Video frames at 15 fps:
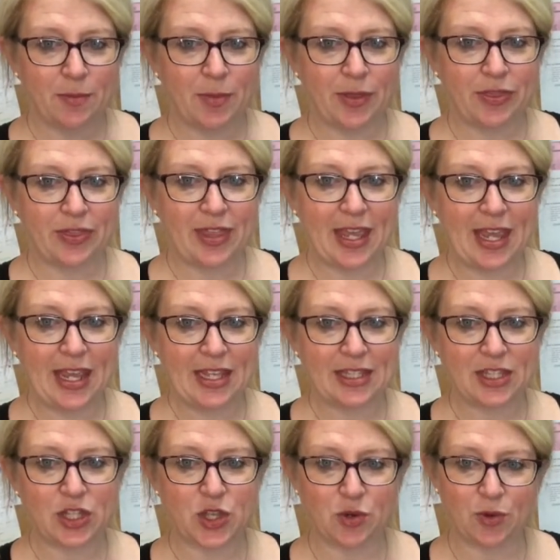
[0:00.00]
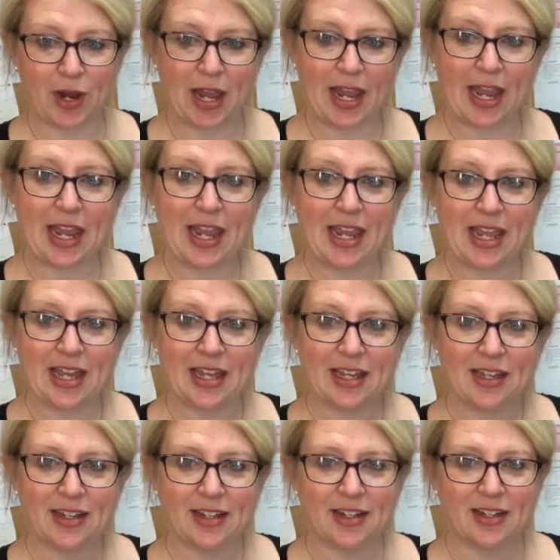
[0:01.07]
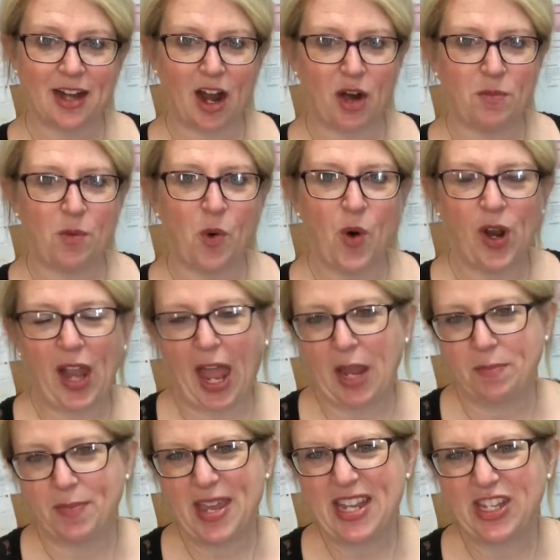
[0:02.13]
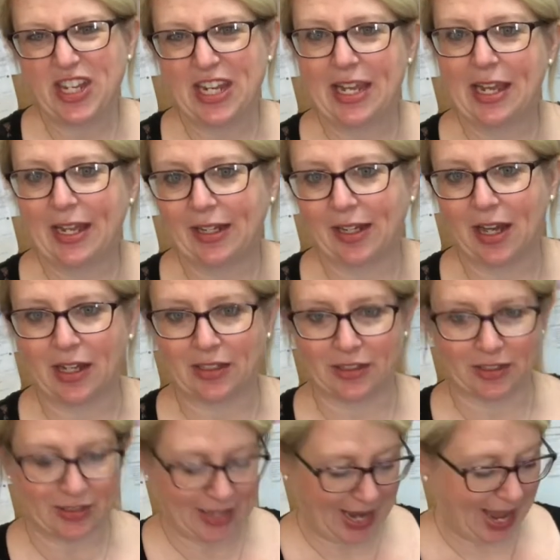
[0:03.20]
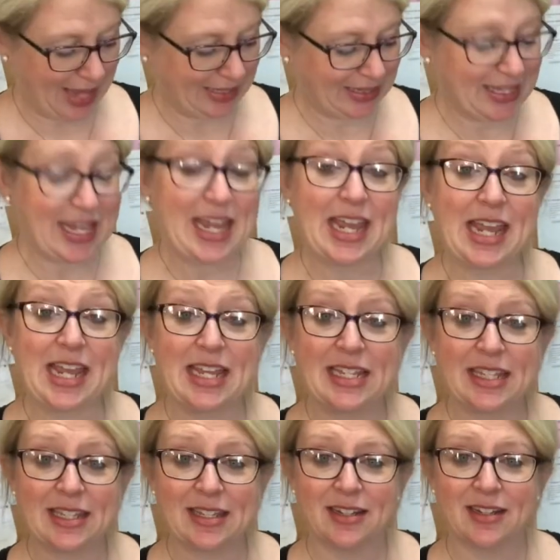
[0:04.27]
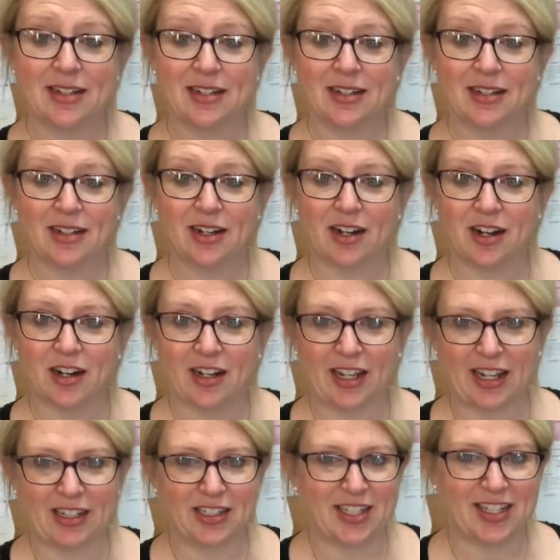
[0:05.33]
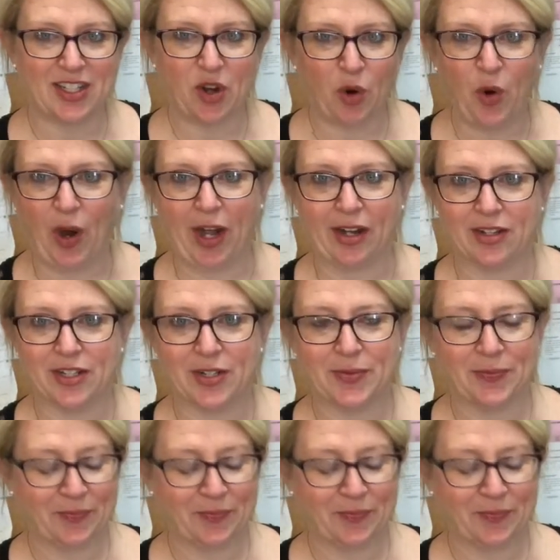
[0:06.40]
but these three are more like peachy in color, and these are like just orange.